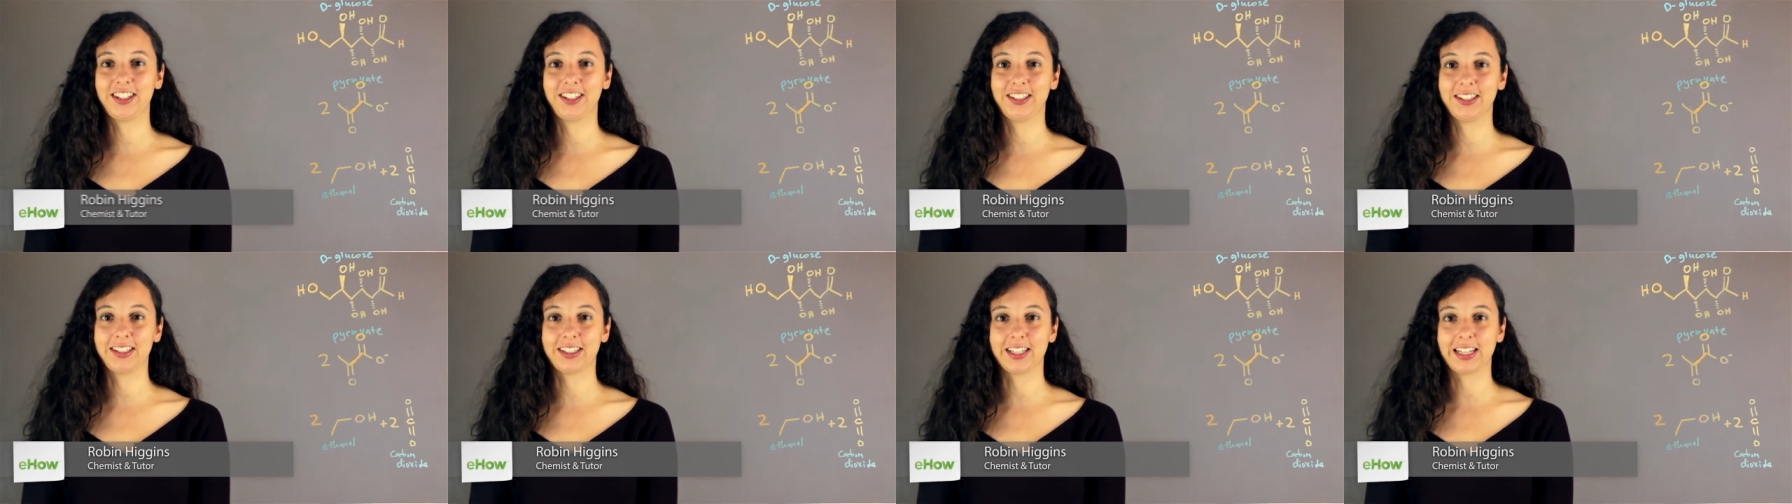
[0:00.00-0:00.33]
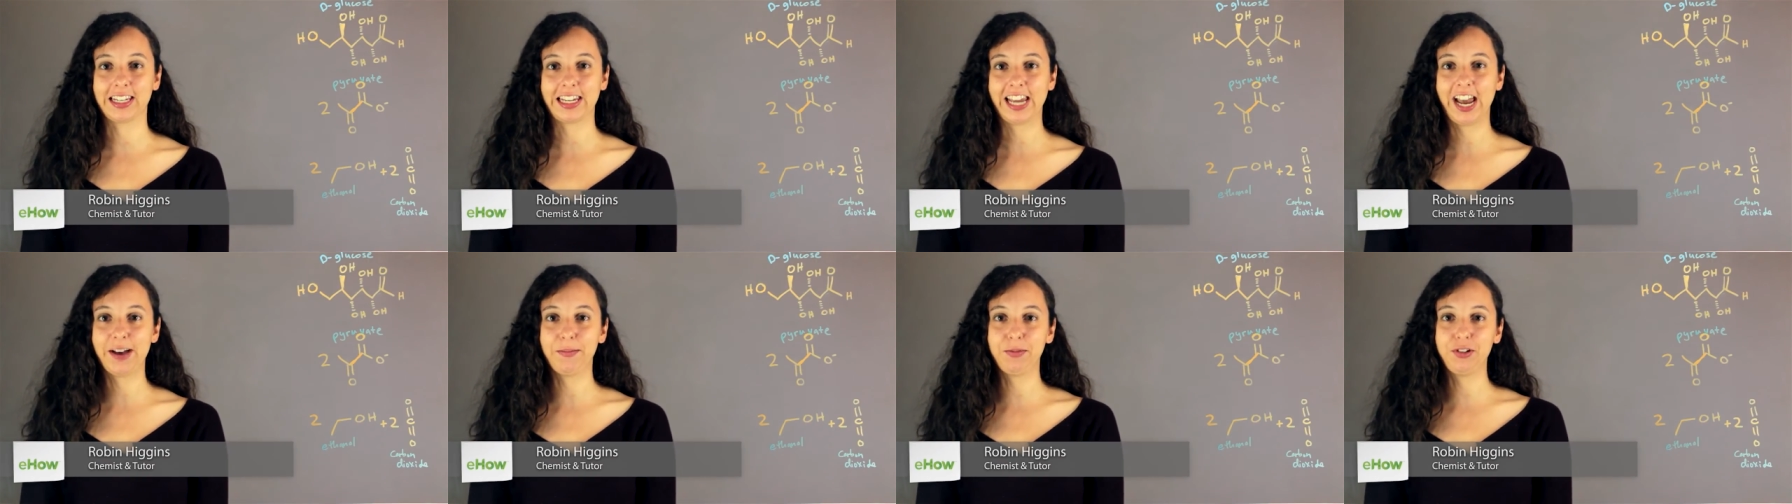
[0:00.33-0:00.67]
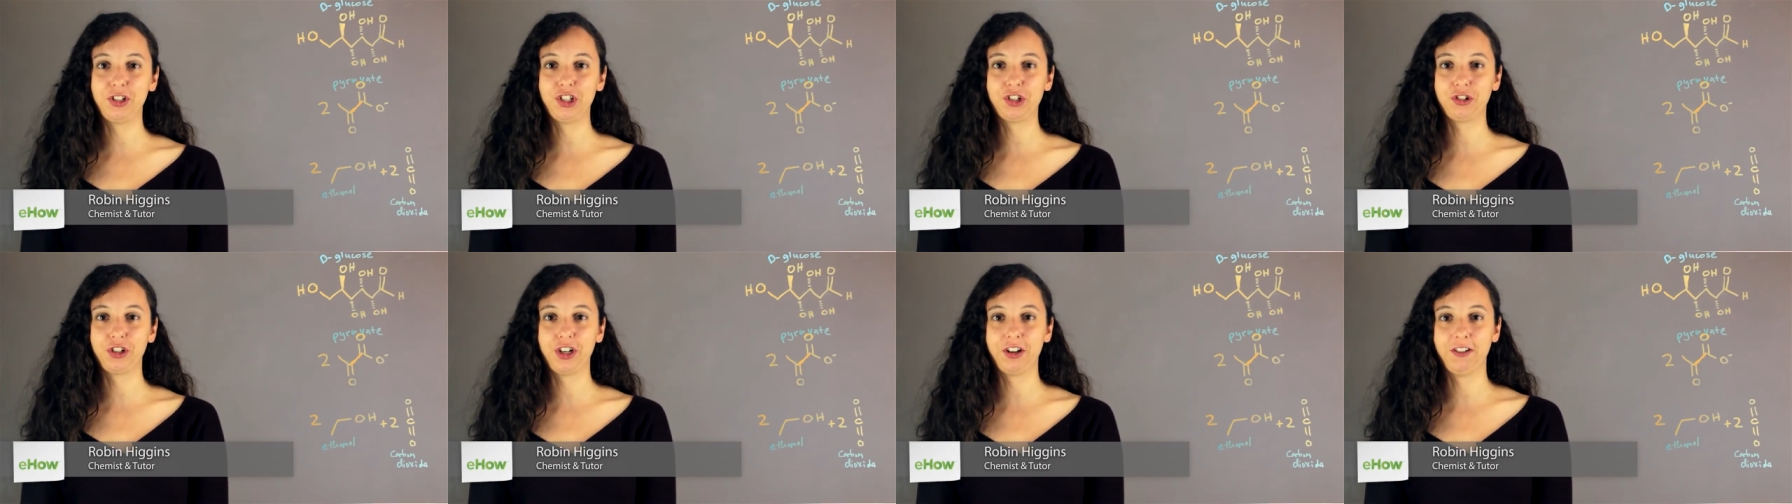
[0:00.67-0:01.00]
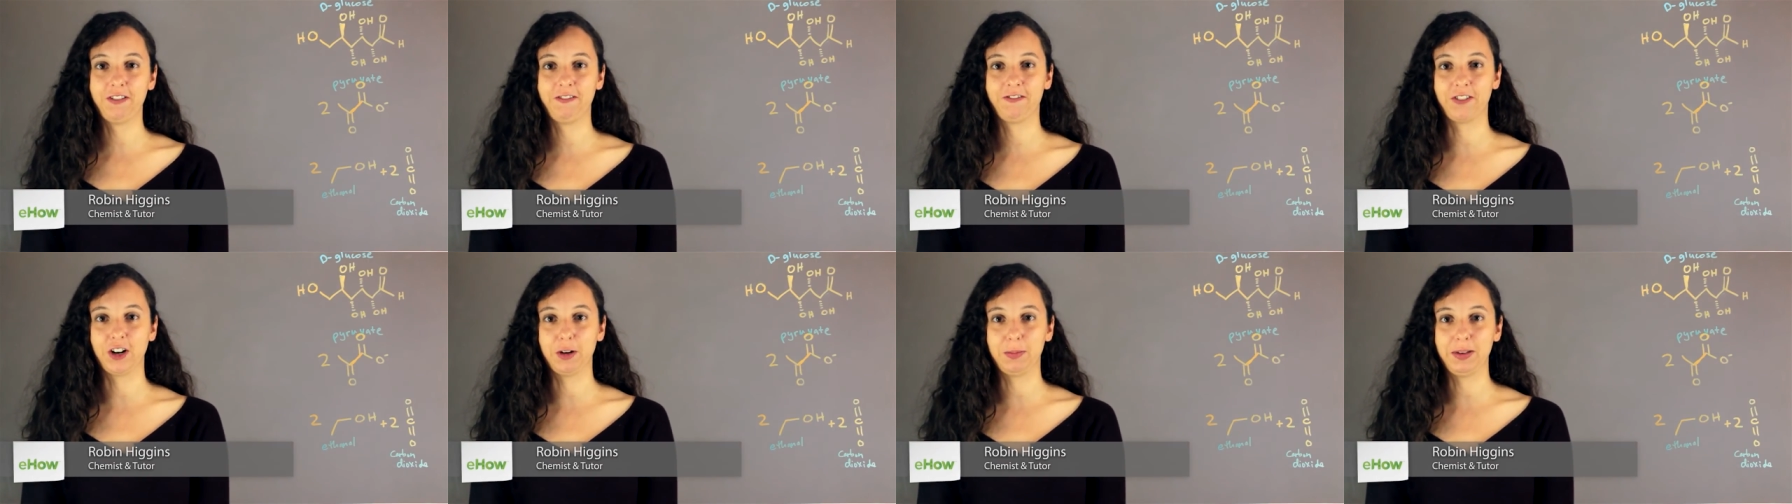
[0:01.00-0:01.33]
is the chemistry
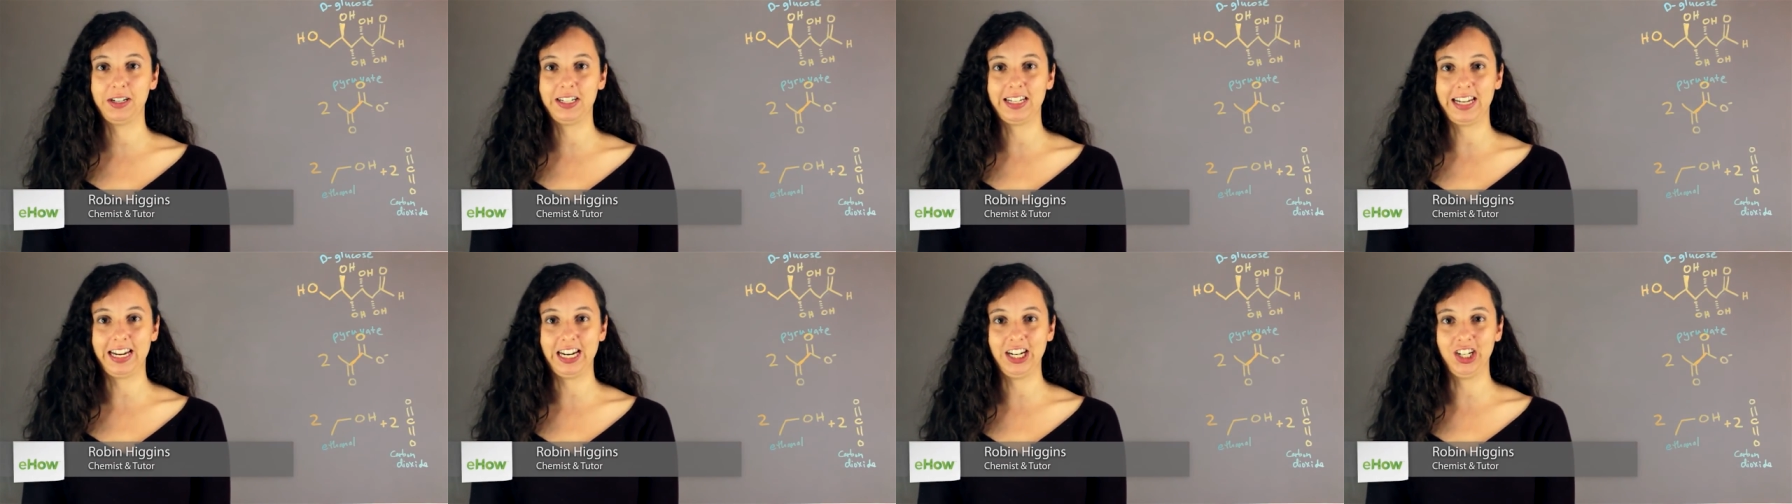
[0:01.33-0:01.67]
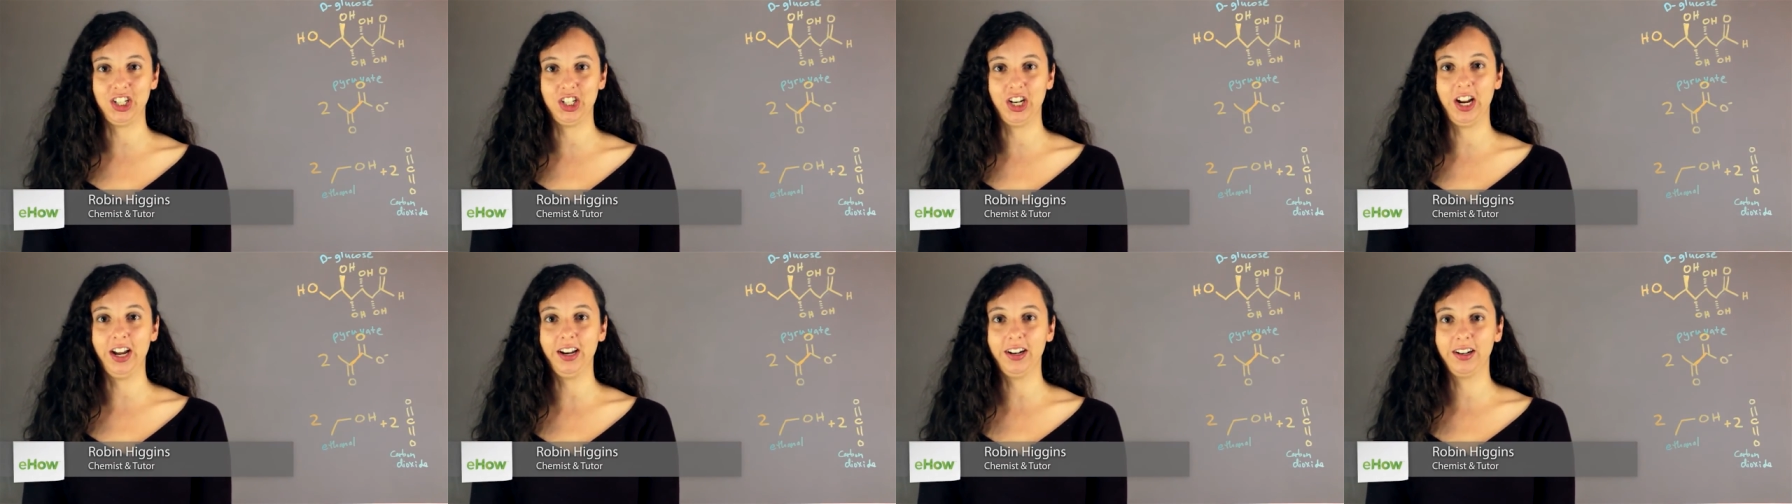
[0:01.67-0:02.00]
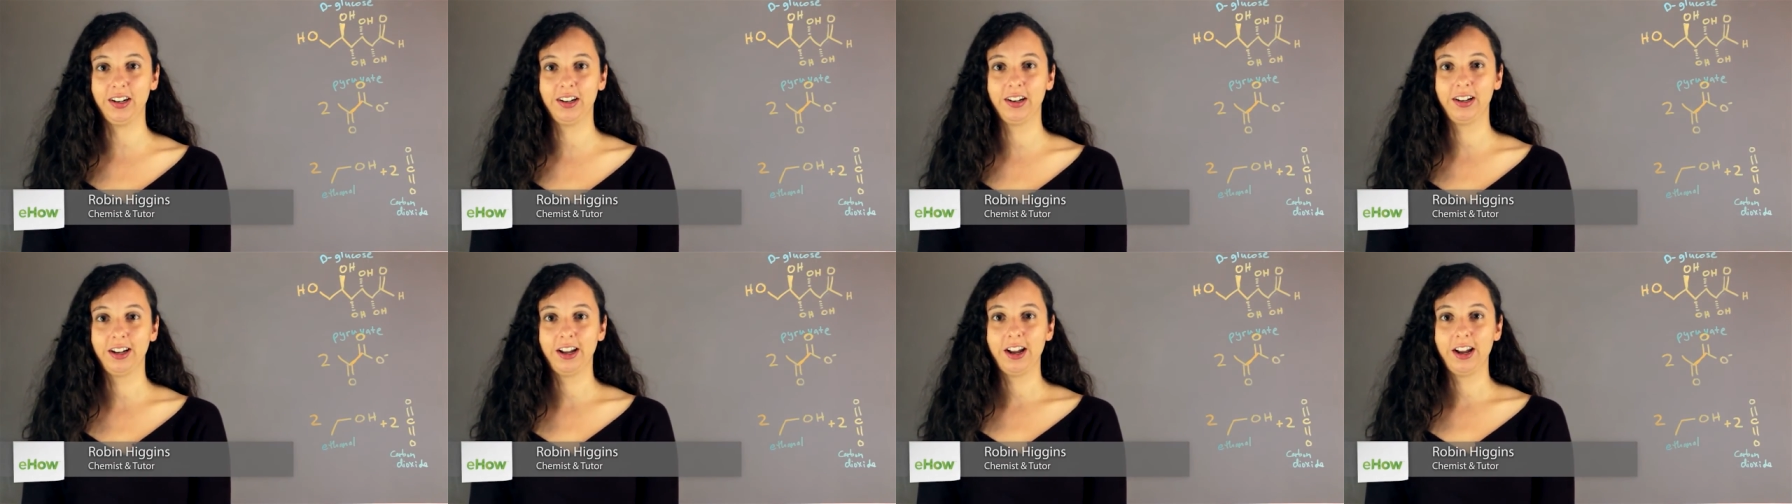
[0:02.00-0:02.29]
of fermentation.